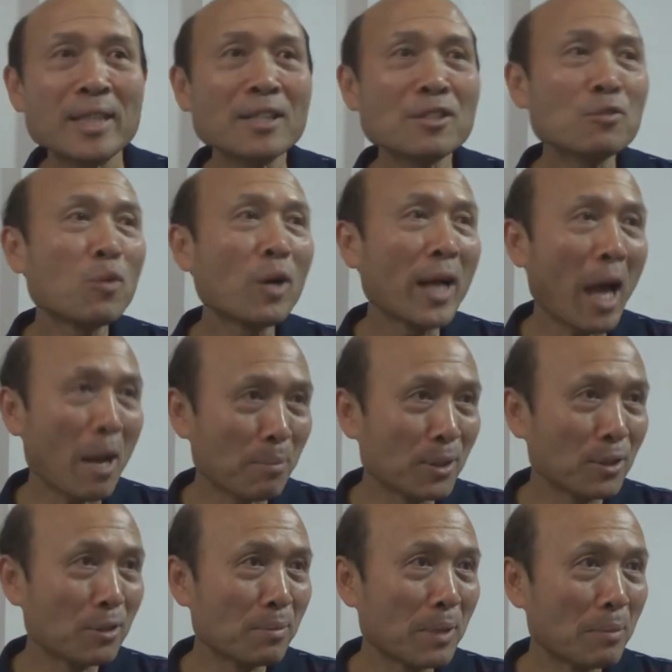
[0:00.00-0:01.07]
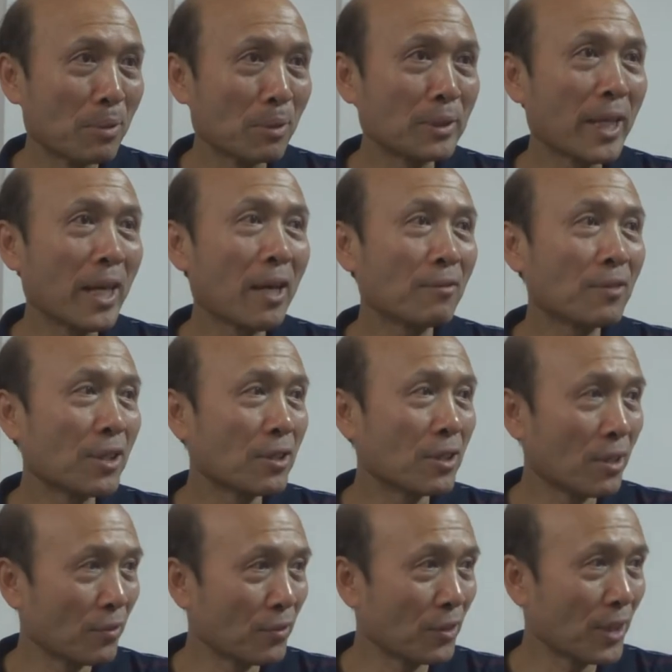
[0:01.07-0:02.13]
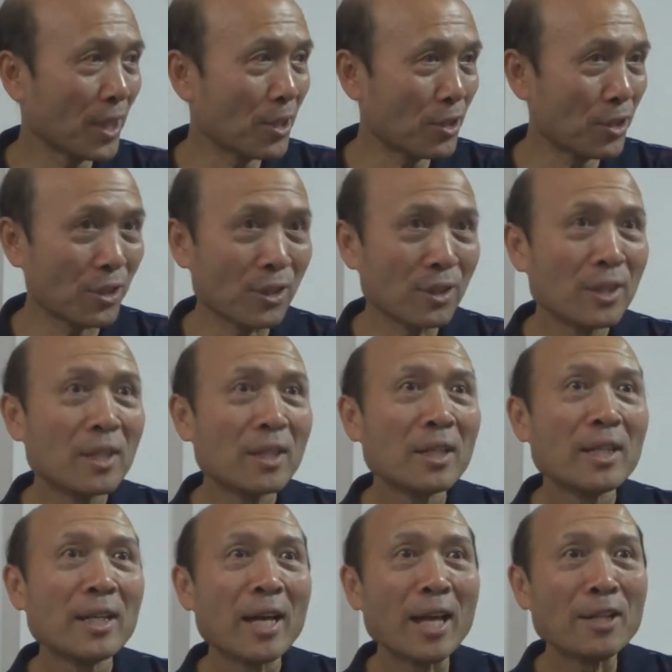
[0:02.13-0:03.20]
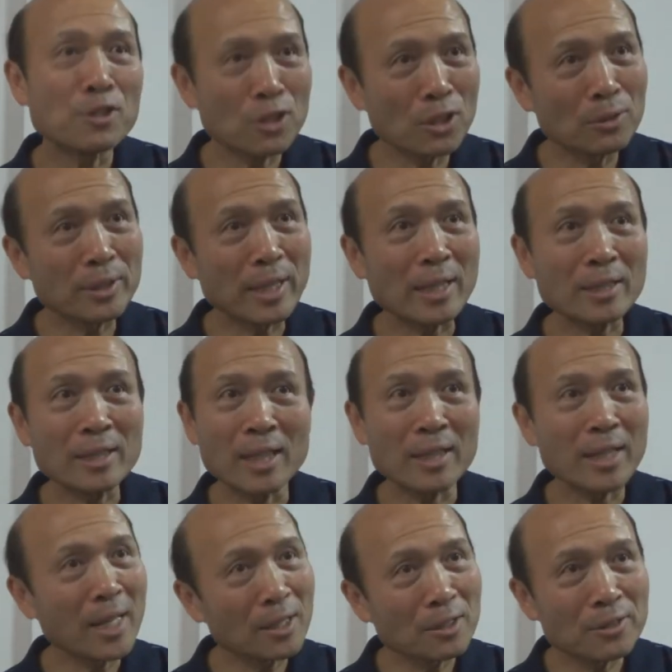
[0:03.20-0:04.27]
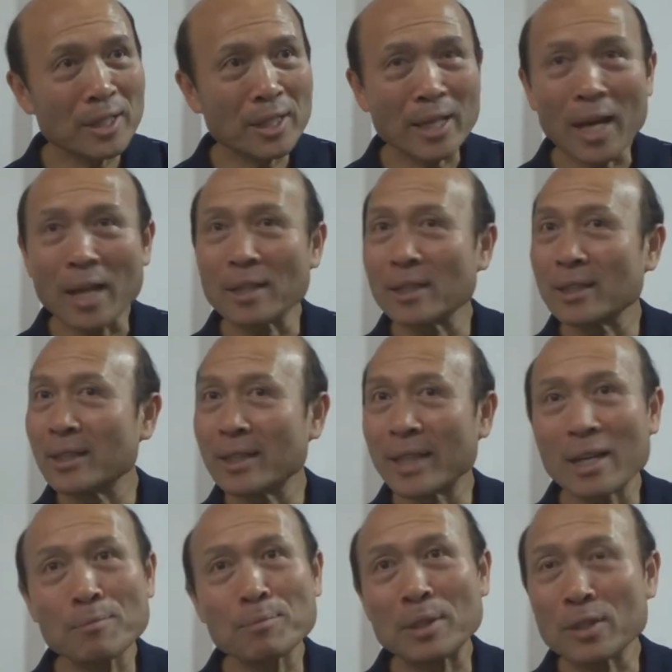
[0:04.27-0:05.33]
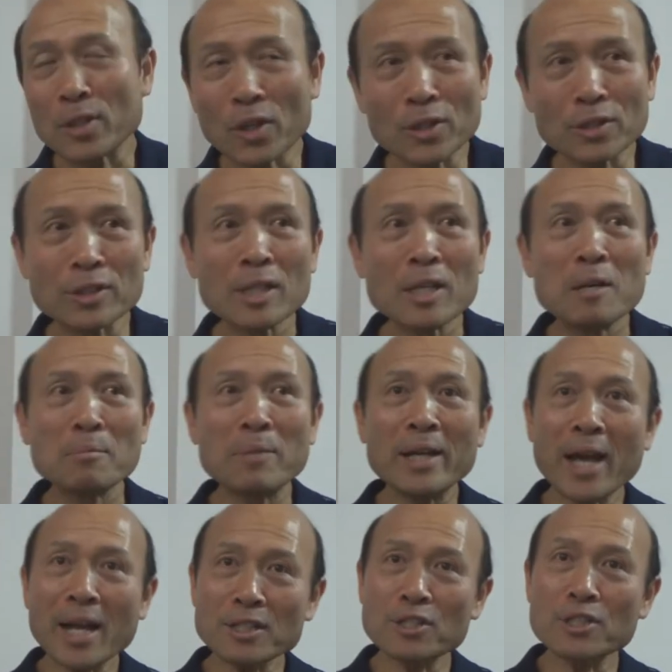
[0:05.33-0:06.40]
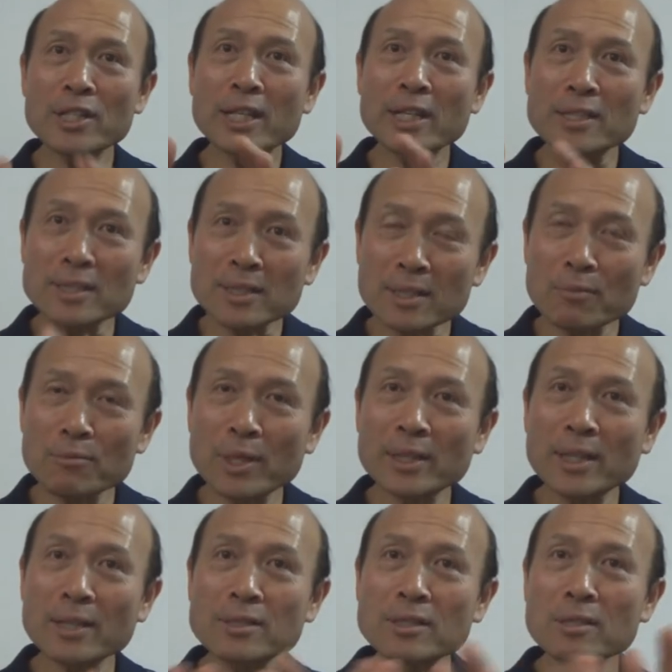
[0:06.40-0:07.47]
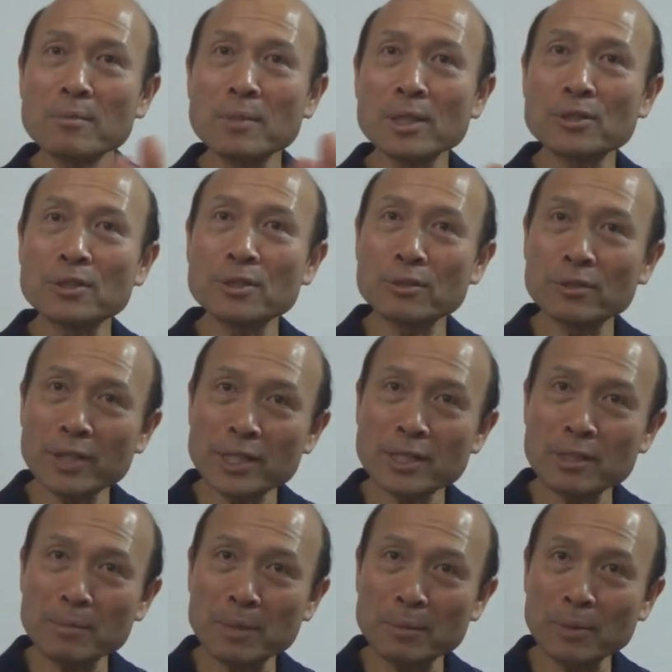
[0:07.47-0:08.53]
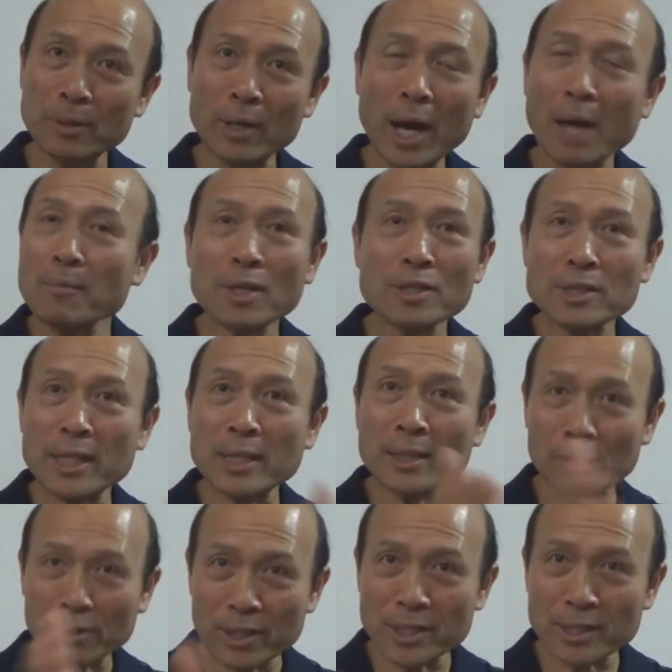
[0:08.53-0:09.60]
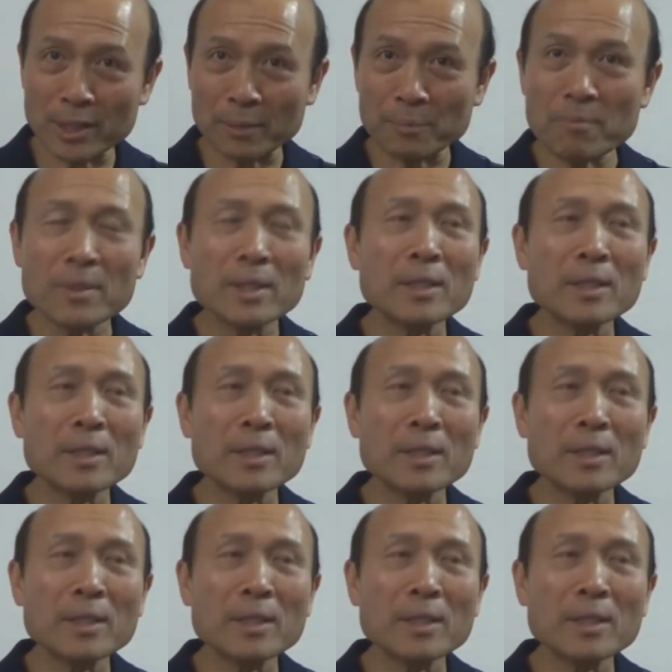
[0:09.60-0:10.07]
That's what happened to people. They have the sinful nature. And so they get angry and they have been hurt. But actually, in some way, they're similar to crazy people. I'm not saying they're crazy.